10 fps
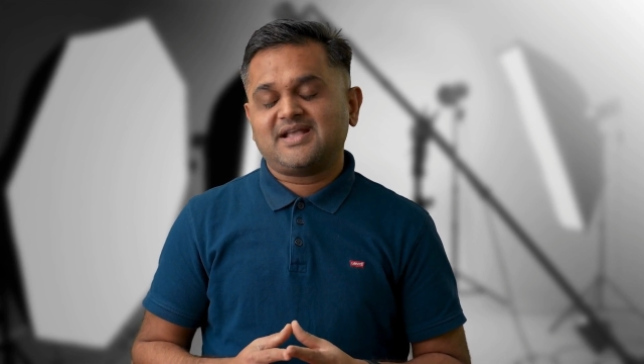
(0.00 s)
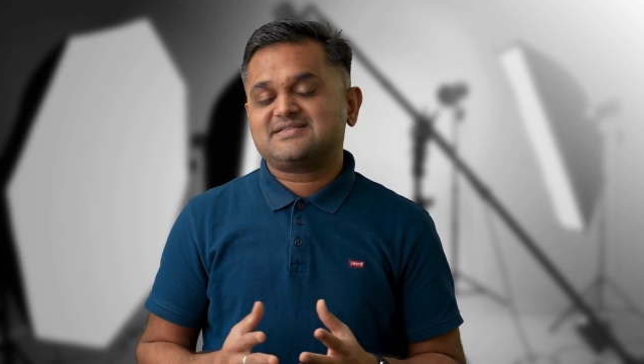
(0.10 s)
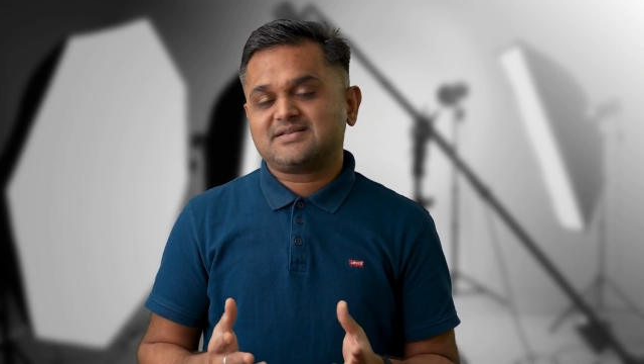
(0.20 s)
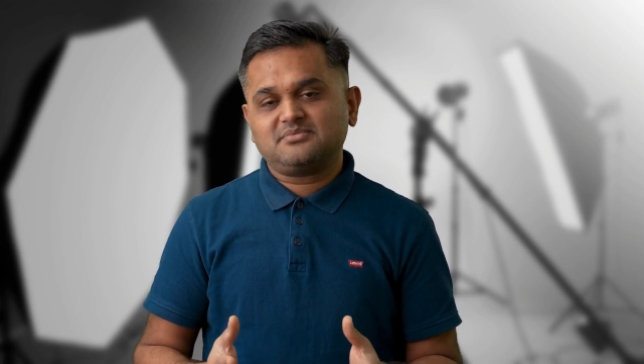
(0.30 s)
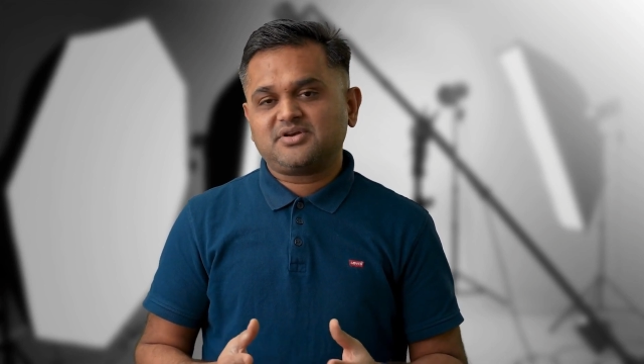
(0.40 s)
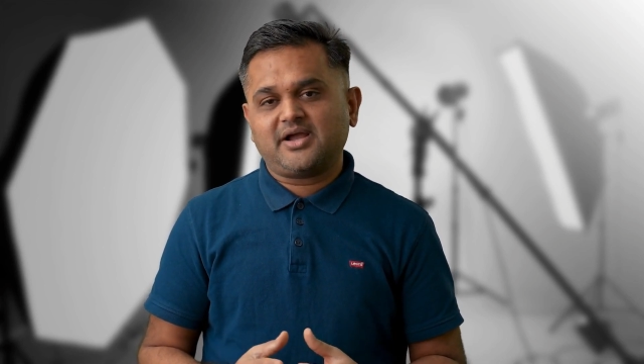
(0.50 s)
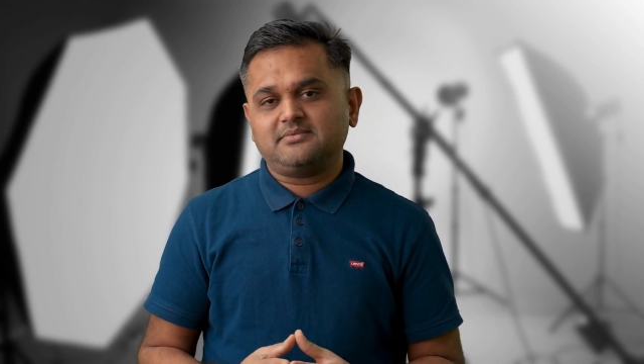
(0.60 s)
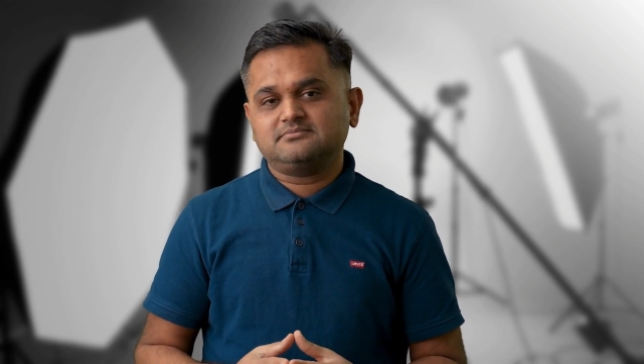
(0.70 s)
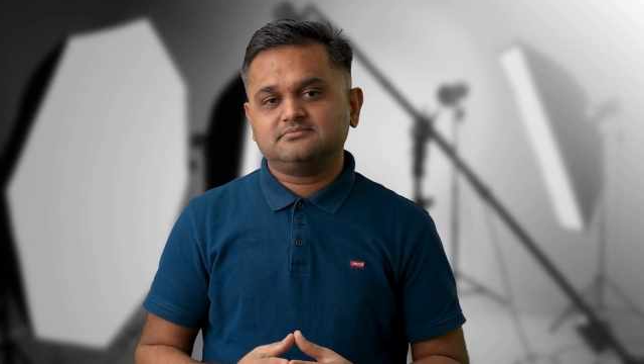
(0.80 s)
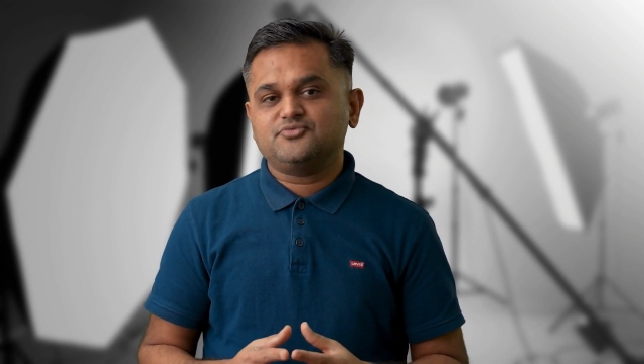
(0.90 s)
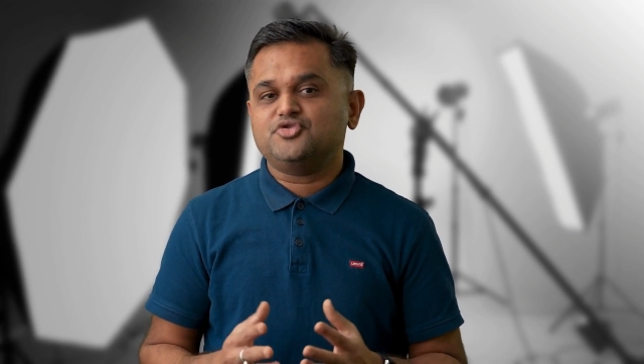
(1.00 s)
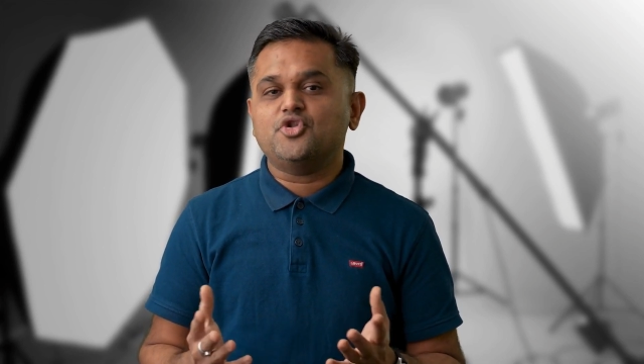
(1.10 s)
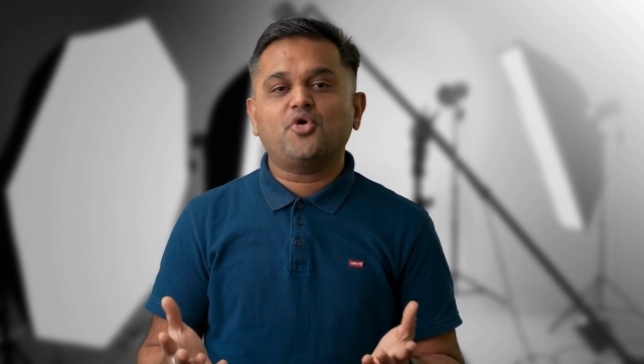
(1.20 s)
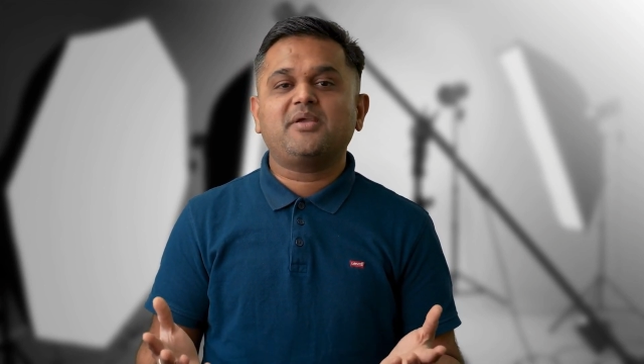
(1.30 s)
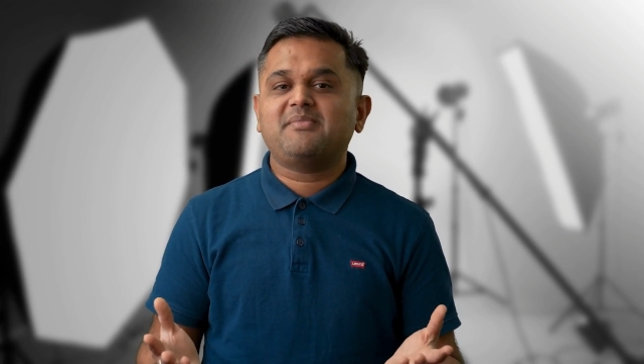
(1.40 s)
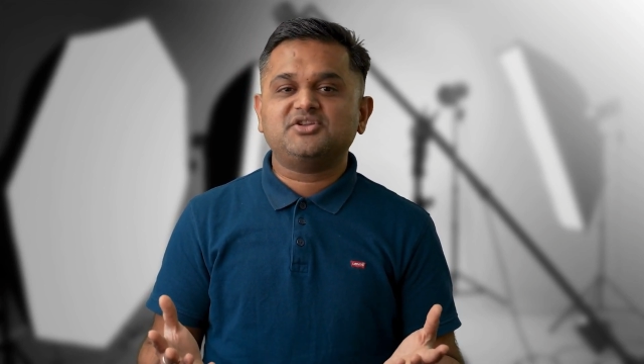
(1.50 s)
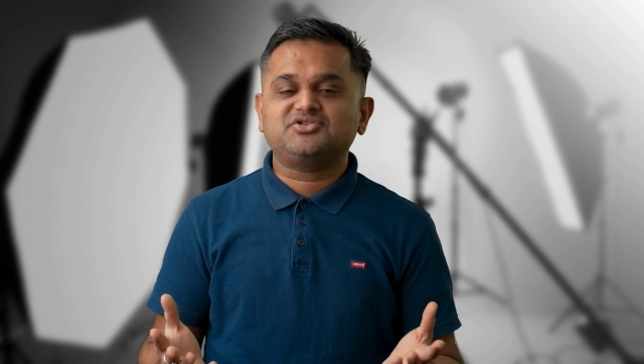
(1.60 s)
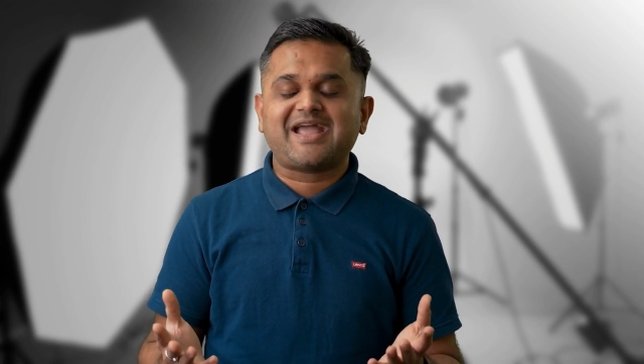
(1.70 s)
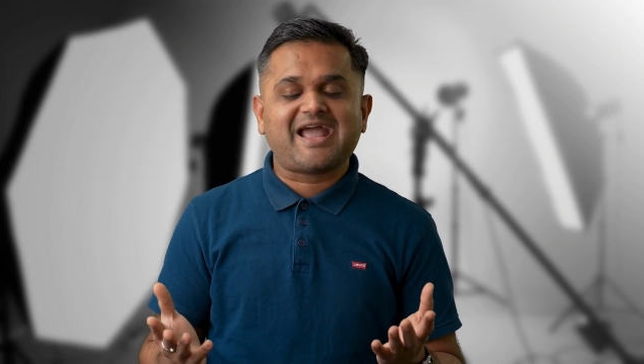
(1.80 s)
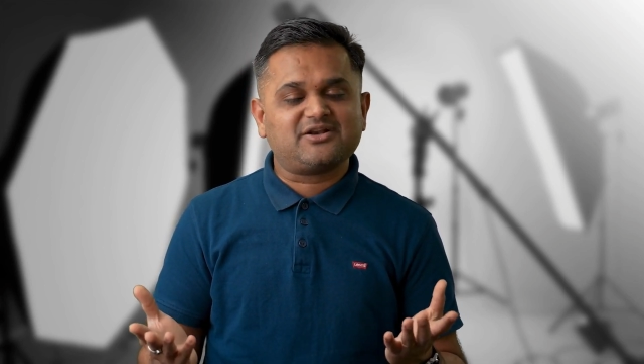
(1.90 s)
and sometimes no
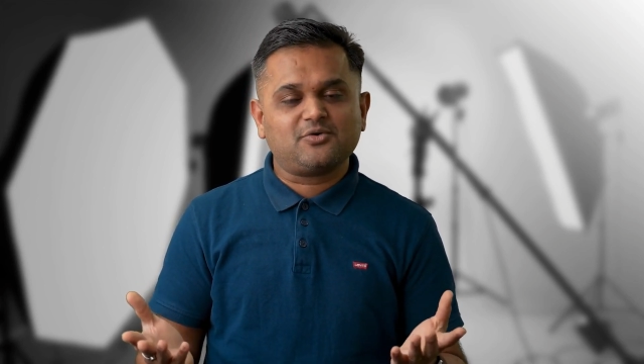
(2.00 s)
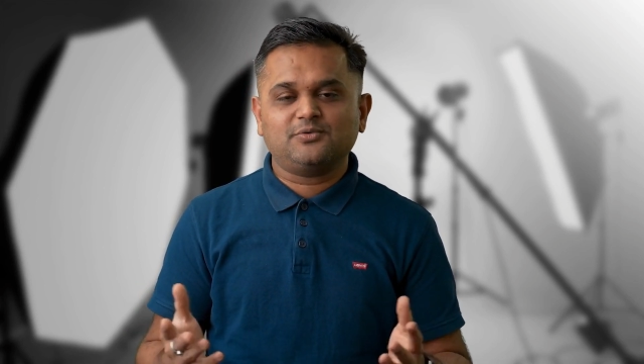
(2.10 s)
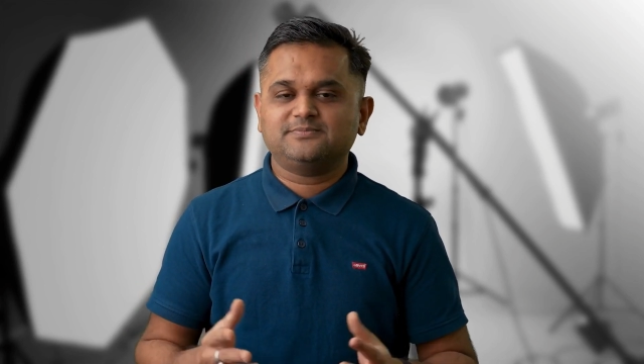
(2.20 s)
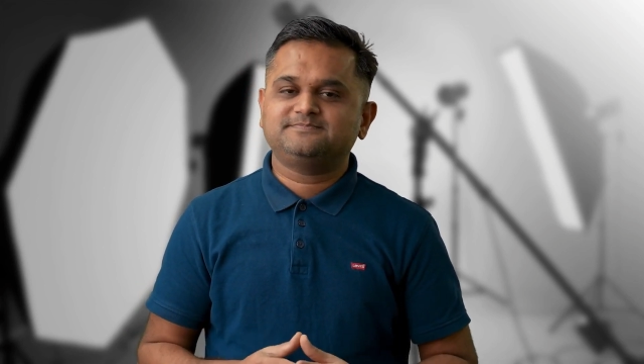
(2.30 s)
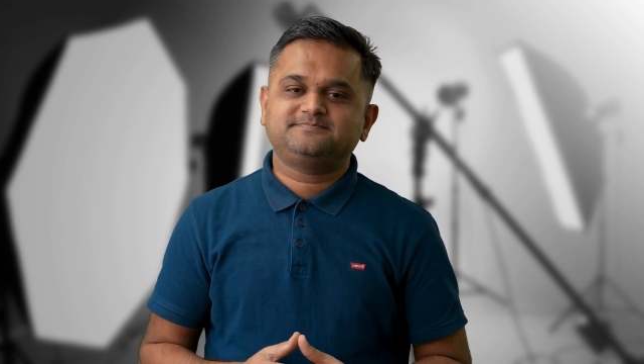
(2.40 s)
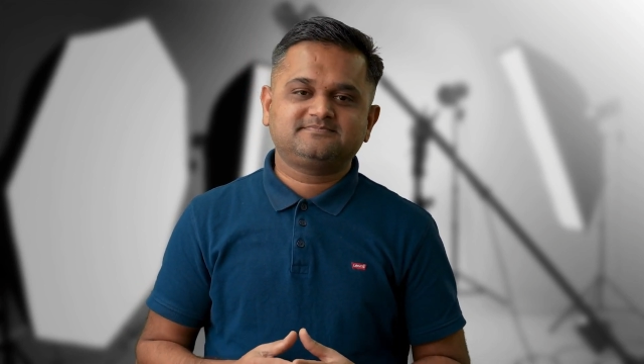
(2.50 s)
image at all.